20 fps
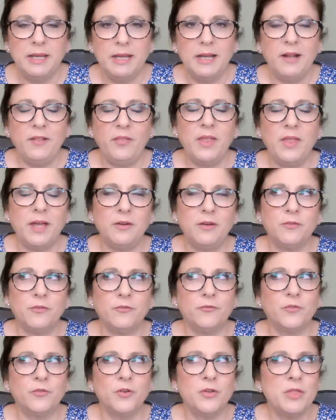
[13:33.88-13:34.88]
that
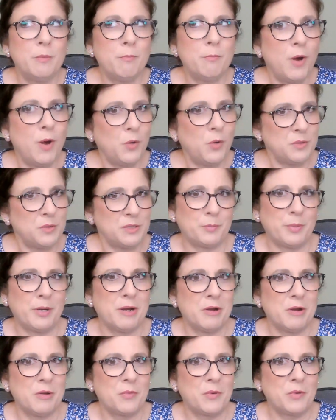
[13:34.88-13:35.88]
for the most
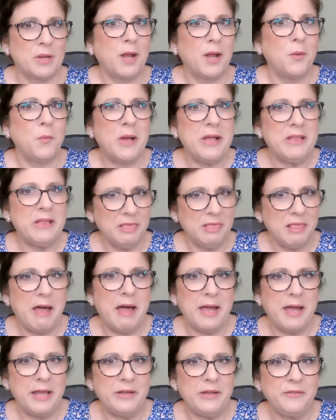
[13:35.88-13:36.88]
part, when I went
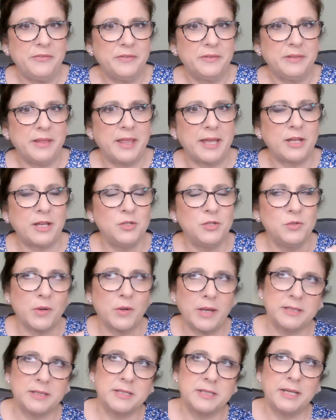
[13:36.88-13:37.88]
live, like I knew,
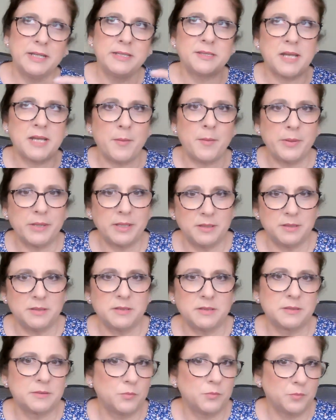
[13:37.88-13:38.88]
okay, today's topic
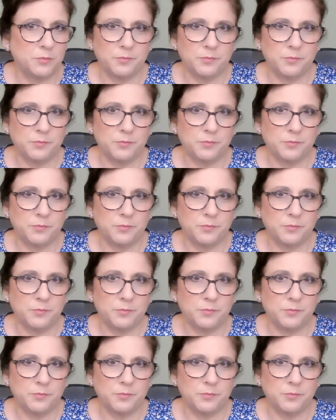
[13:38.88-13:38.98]
is